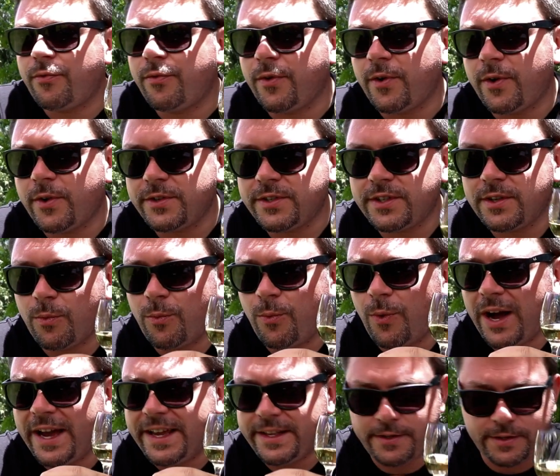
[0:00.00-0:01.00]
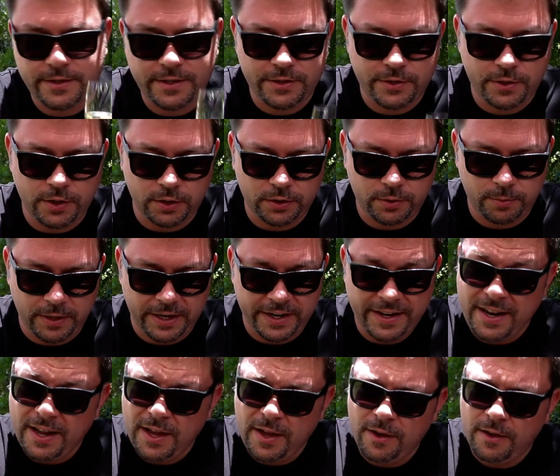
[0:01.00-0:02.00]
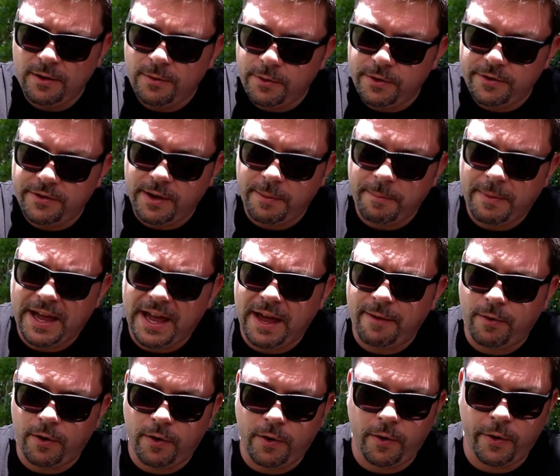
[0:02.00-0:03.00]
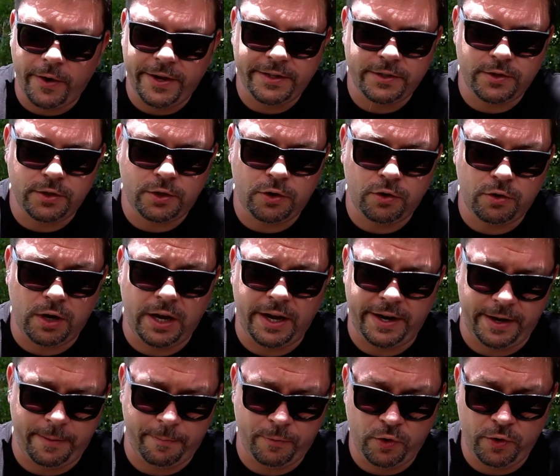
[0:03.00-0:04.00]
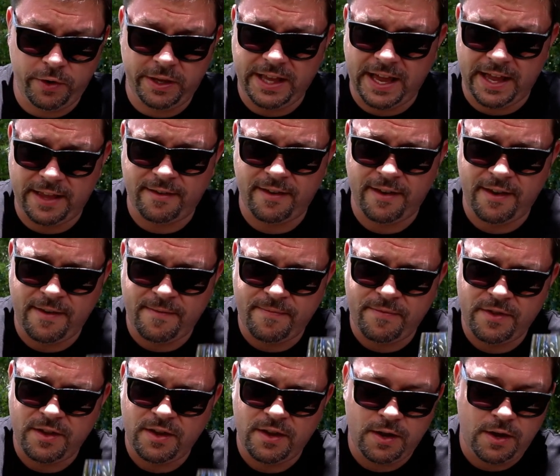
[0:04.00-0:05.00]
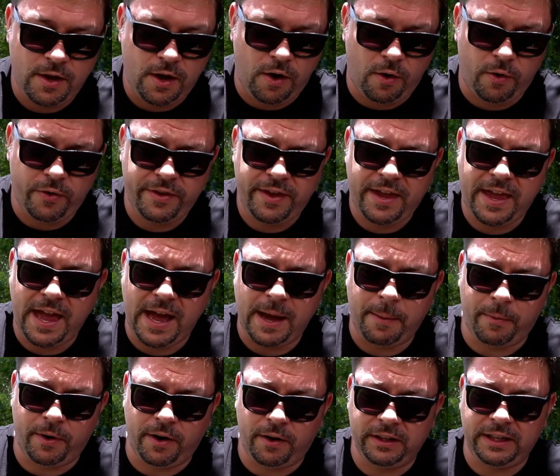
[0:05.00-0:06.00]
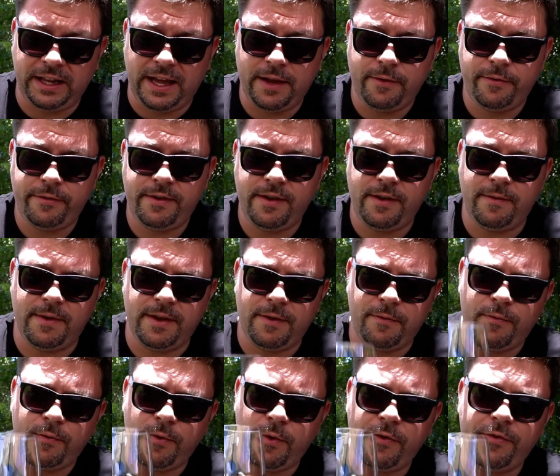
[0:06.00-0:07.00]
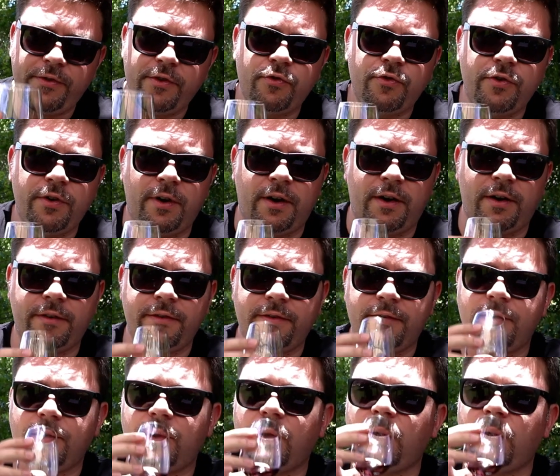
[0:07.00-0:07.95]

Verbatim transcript: first white dessert wine which I'm ever going to try, and I'm doing that on camera, on live T V. First the Shiraz,